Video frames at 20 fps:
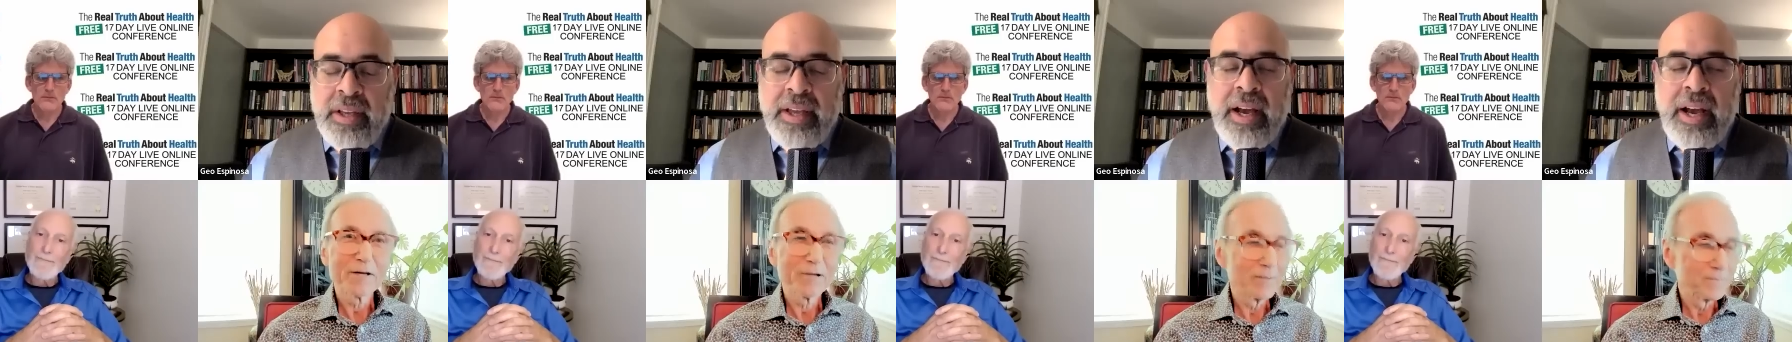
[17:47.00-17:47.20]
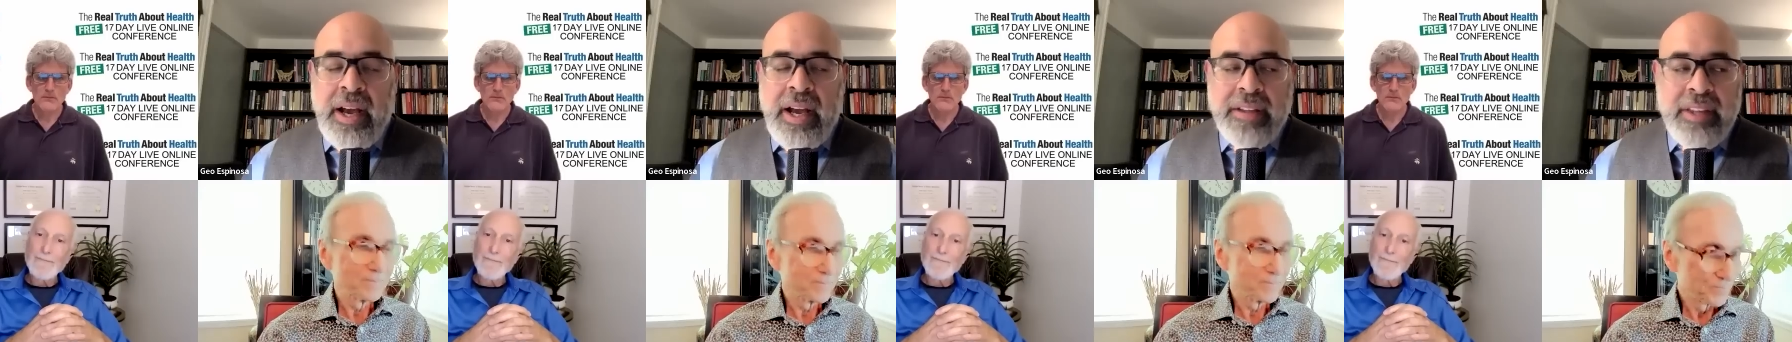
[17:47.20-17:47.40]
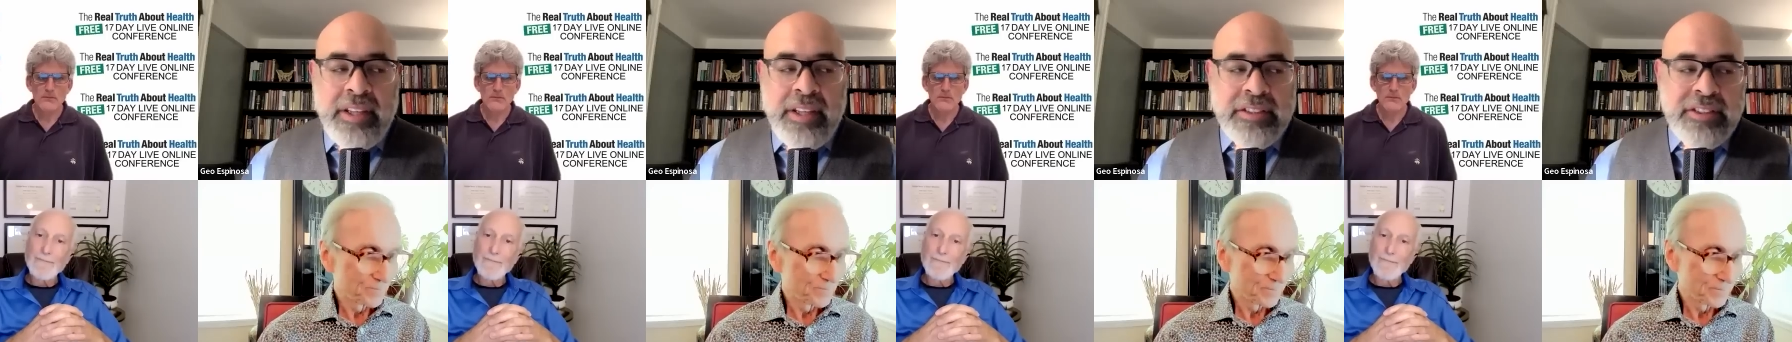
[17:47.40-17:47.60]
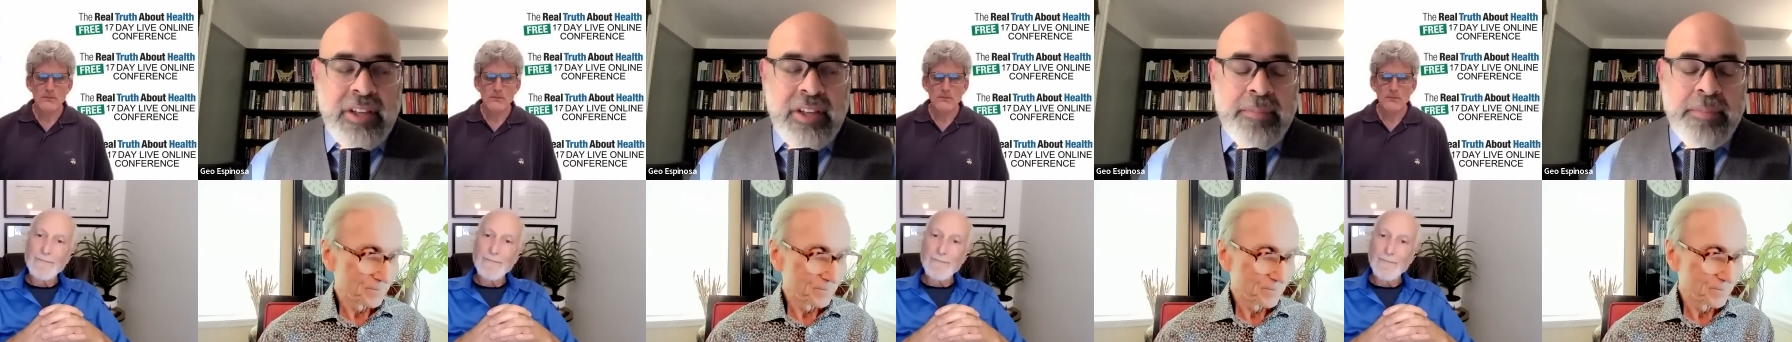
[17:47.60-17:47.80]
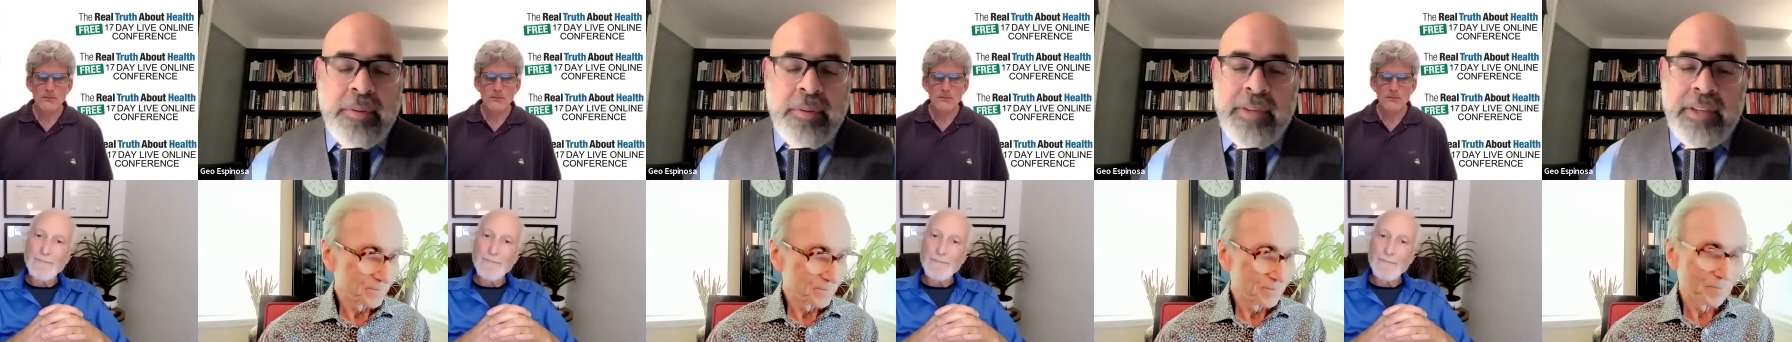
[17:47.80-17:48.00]
Speaker 1: yeah, you. I think
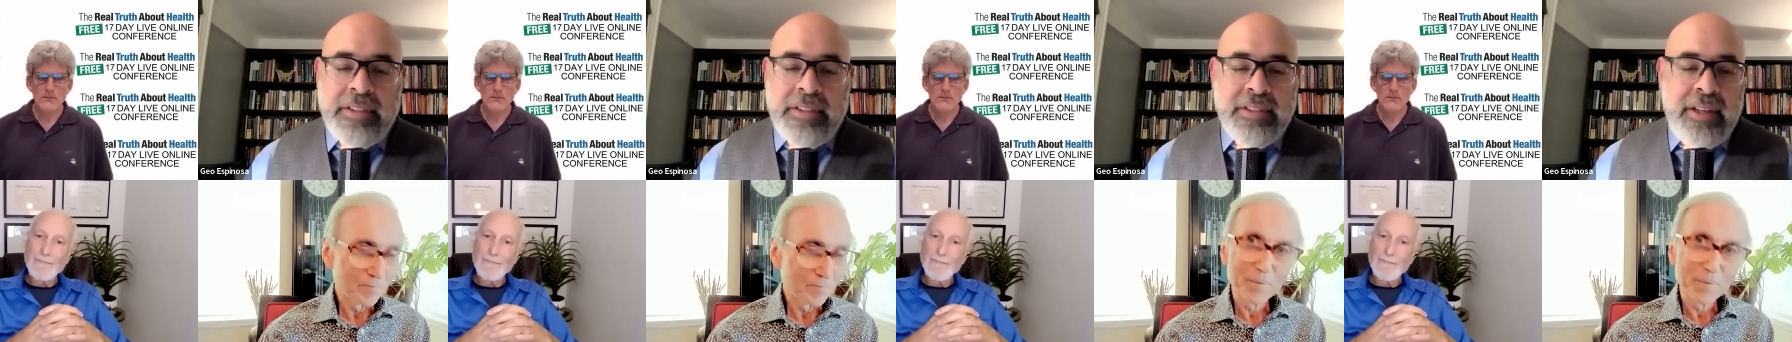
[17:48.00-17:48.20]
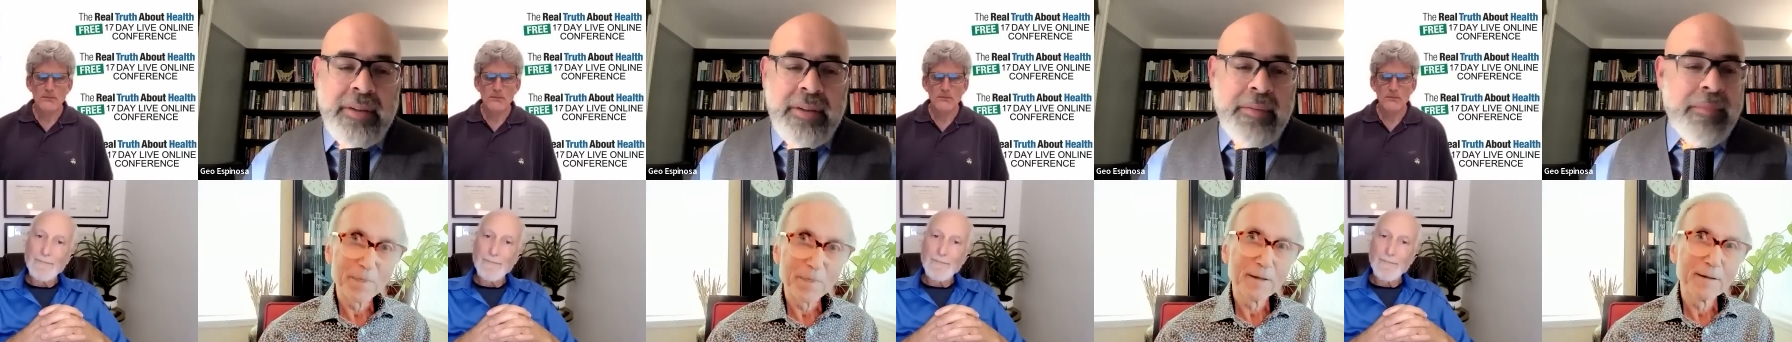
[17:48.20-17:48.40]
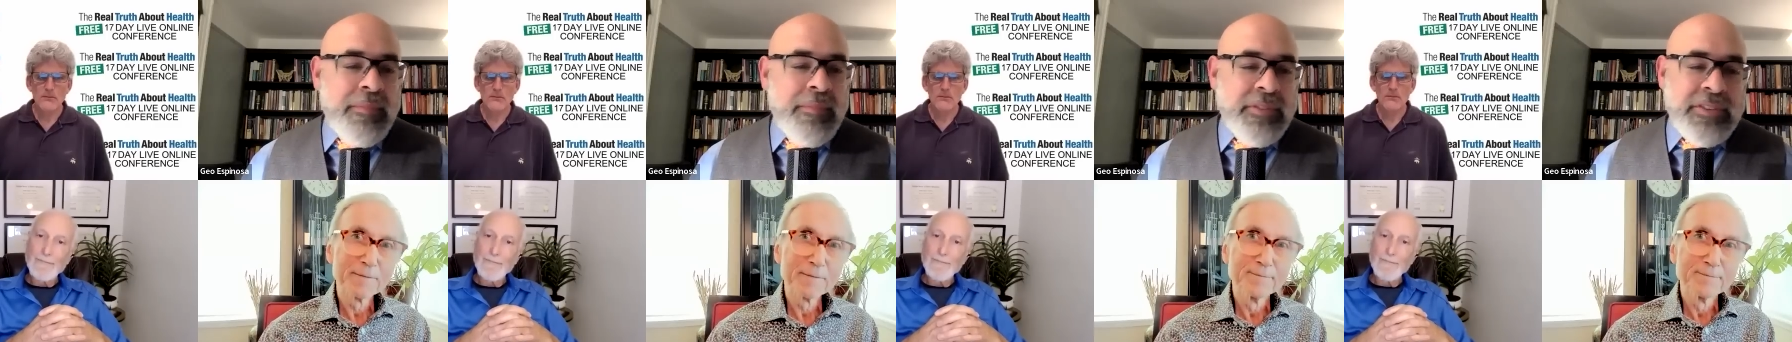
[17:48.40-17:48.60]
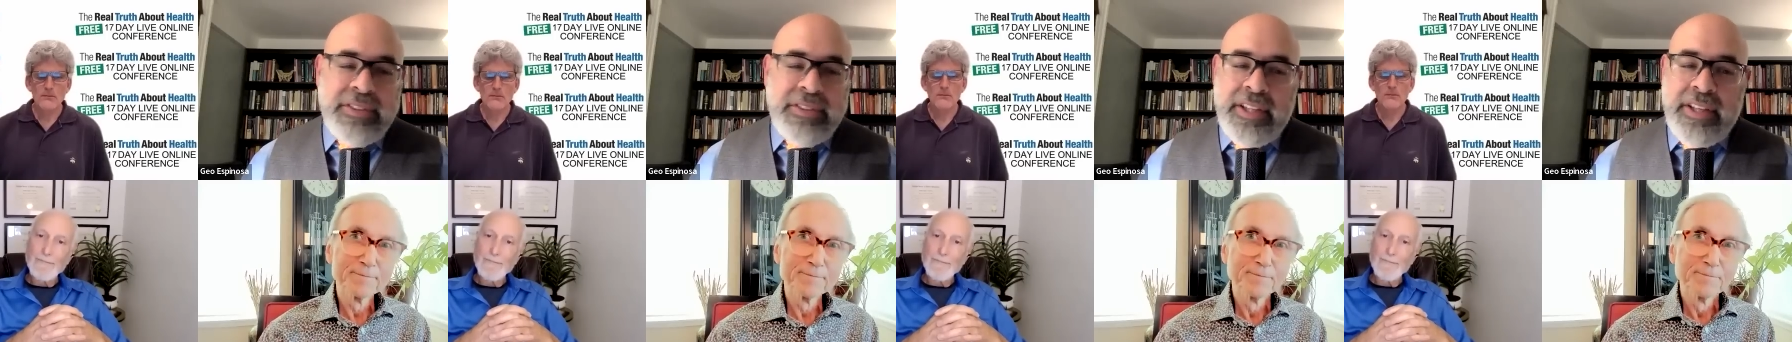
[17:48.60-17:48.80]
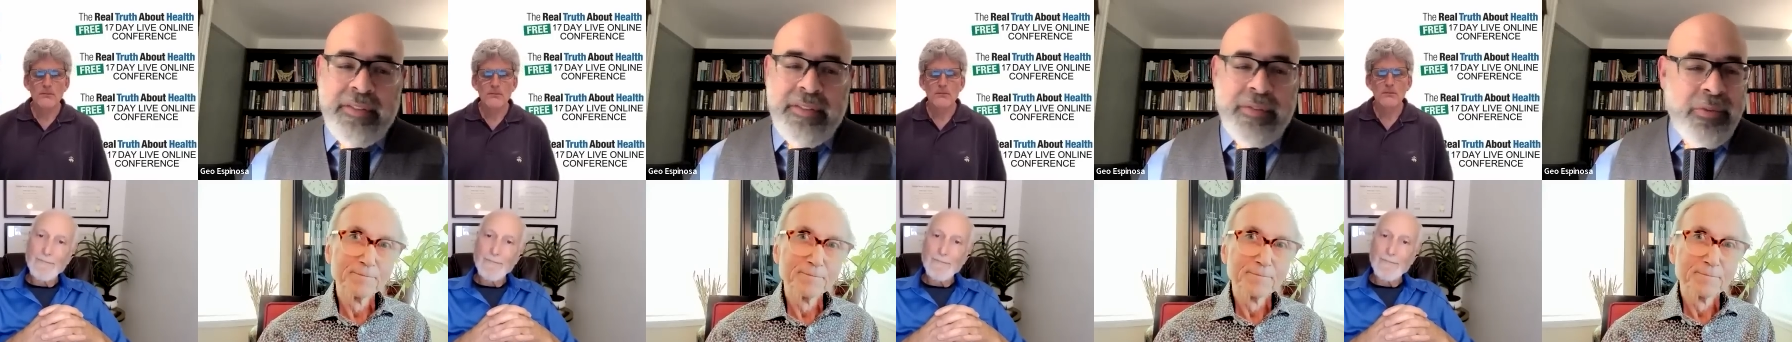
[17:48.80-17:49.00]
supplements, uh,
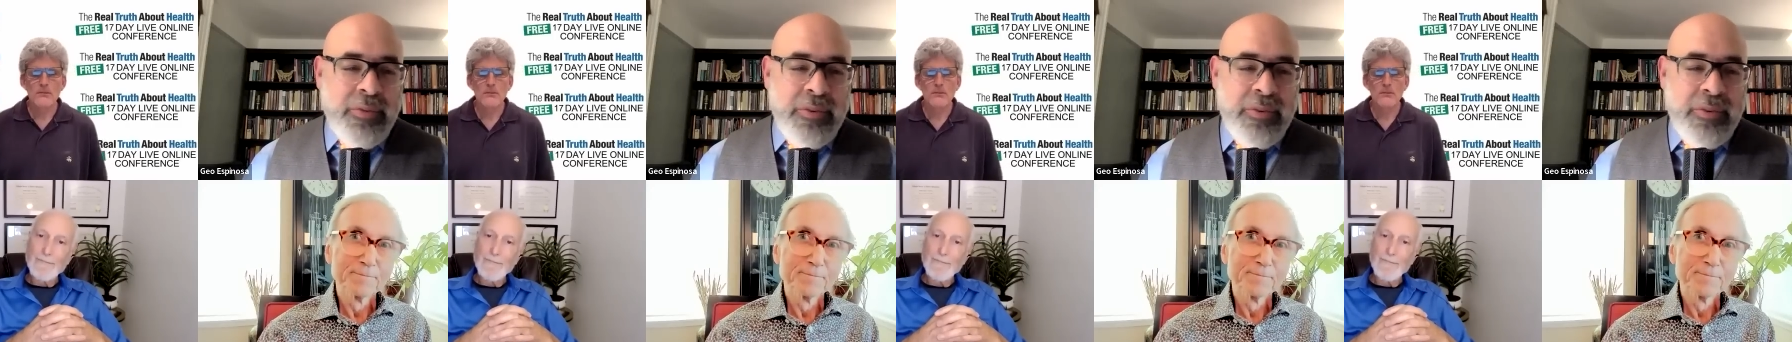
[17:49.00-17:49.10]
Steve,